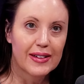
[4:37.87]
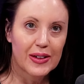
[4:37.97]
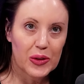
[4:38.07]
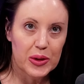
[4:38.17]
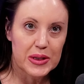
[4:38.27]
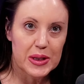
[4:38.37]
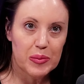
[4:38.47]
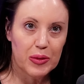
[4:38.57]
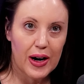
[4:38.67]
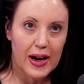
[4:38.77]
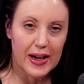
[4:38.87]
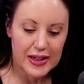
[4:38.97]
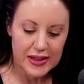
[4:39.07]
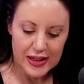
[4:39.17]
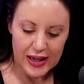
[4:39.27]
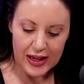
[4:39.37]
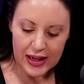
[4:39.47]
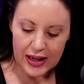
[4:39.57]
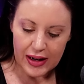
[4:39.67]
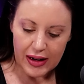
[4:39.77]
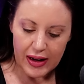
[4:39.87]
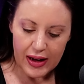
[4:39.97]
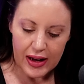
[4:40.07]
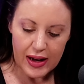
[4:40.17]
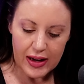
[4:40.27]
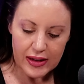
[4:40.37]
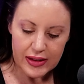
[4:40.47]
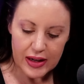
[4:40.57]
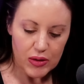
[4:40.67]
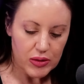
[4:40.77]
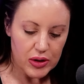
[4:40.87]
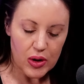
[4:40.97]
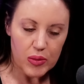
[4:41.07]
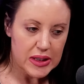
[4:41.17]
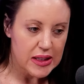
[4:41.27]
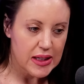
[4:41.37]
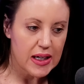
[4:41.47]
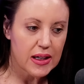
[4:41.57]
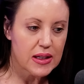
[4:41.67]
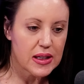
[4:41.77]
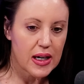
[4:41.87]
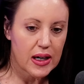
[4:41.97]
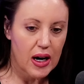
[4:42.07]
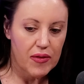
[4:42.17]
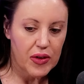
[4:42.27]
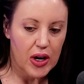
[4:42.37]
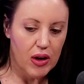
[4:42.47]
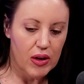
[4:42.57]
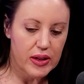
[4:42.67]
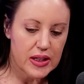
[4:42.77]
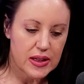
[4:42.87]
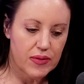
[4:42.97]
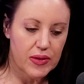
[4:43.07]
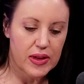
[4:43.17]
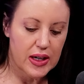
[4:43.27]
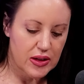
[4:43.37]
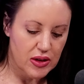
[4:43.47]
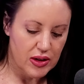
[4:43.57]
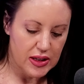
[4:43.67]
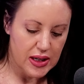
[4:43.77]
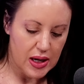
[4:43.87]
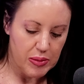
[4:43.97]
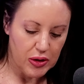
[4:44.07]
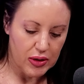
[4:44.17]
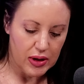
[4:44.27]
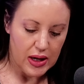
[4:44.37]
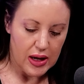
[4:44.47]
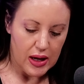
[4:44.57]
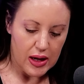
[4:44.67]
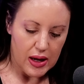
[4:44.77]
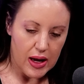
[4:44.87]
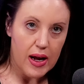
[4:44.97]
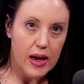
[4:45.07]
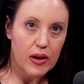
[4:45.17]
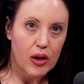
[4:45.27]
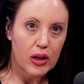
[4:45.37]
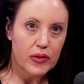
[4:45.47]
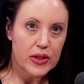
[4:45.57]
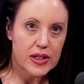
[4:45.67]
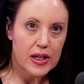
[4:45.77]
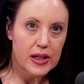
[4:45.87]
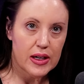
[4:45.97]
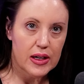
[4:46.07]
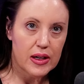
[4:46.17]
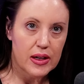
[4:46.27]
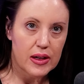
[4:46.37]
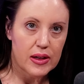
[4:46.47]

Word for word: or a surprise and they don't know what to think. It's like, I've got all these different things on a table, and all of a sudden,